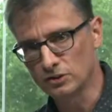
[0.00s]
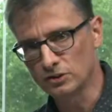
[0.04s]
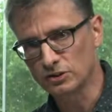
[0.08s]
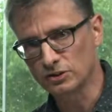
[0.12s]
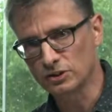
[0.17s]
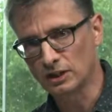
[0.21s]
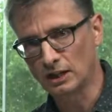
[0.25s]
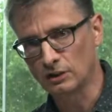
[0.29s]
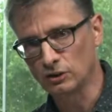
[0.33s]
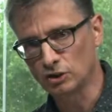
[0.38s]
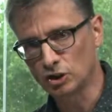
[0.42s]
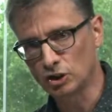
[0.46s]

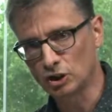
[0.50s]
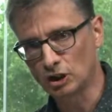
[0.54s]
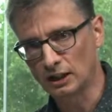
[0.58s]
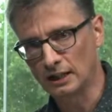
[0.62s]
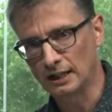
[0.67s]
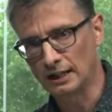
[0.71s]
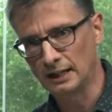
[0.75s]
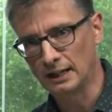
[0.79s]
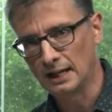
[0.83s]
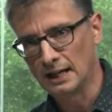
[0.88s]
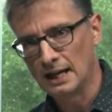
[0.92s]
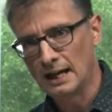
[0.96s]

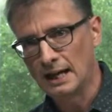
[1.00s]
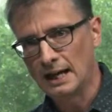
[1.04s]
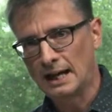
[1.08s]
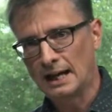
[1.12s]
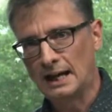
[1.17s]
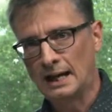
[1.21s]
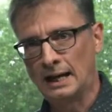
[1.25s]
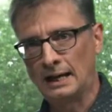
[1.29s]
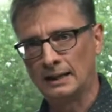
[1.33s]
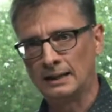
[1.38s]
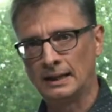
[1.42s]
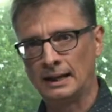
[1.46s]
essentially,
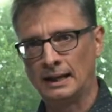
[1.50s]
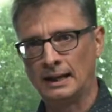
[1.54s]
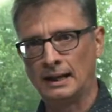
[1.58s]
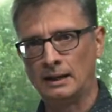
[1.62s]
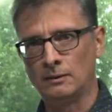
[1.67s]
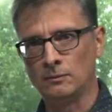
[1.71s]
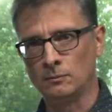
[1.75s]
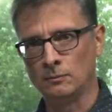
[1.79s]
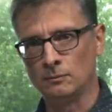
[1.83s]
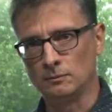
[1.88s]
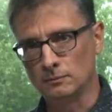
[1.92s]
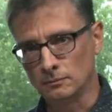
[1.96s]
and
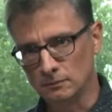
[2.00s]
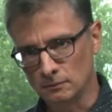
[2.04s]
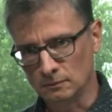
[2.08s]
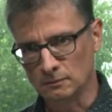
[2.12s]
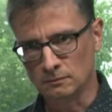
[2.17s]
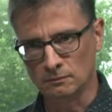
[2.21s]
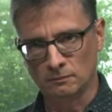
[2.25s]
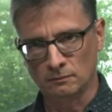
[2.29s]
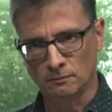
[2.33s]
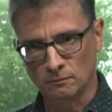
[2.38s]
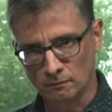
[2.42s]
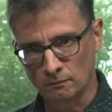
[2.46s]
then
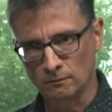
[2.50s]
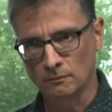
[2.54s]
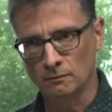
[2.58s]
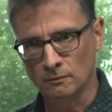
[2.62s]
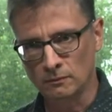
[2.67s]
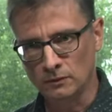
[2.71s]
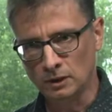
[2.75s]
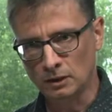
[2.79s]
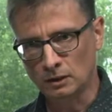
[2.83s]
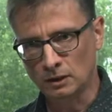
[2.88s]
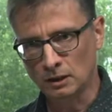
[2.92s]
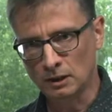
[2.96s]

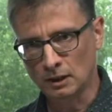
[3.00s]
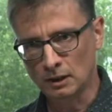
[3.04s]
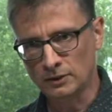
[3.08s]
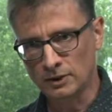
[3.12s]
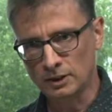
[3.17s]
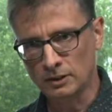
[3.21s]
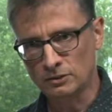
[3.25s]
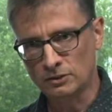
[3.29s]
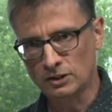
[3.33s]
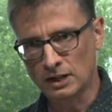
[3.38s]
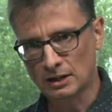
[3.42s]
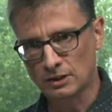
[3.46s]
you can either
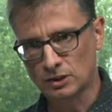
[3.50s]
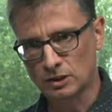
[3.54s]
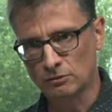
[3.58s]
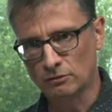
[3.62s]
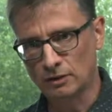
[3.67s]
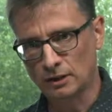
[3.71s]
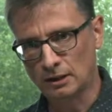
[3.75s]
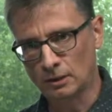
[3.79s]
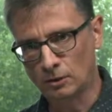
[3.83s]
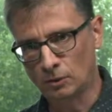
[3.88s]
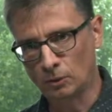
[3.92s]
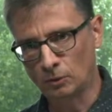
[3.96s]
use that to
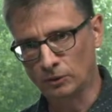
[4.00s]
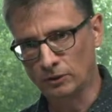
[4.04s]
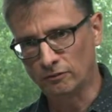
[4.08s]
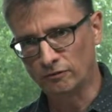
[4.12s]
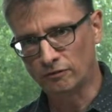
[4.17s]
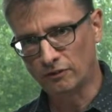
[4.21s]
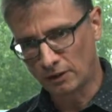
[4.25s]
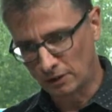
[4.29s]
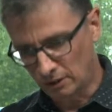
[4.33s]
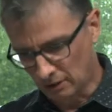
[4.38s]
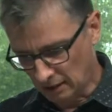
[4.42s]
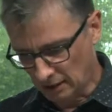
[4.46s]
record the
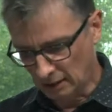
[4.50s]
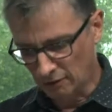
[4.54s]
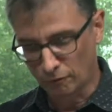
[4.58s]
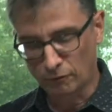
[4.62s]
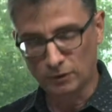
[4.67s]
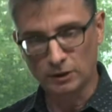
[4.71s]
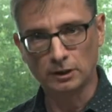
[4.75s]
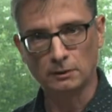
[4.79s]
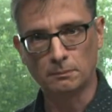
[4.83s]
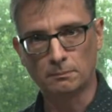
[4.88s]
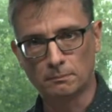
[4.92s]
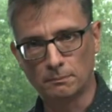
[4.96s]
photograph
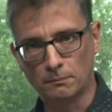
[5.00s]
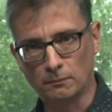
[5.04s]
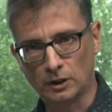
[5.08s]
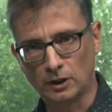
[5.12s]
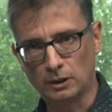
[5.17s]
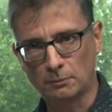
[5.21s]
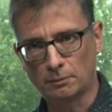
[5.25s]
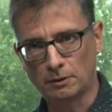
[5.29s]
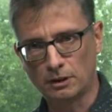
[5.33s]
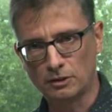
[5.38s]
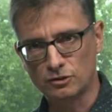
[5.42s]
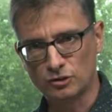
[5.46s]
when
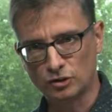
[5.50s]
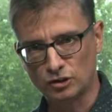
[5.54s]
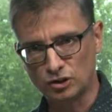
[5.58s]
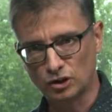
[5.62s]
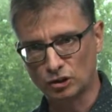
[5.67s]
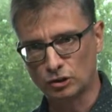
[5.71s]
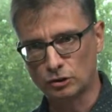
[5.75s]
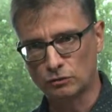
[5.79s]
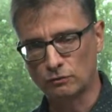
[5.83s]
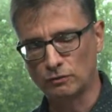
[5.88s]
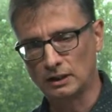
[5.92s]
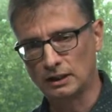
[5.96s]
you press the
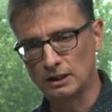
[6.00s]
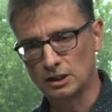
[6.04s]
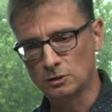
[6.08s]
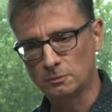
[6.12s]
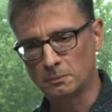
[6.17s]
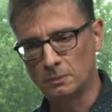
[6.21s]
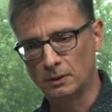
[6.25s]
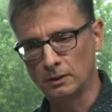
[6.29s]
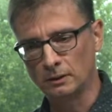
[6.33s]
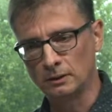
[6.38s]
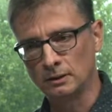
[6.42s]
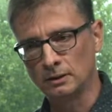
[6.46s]
shutter release
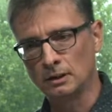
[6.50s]
button,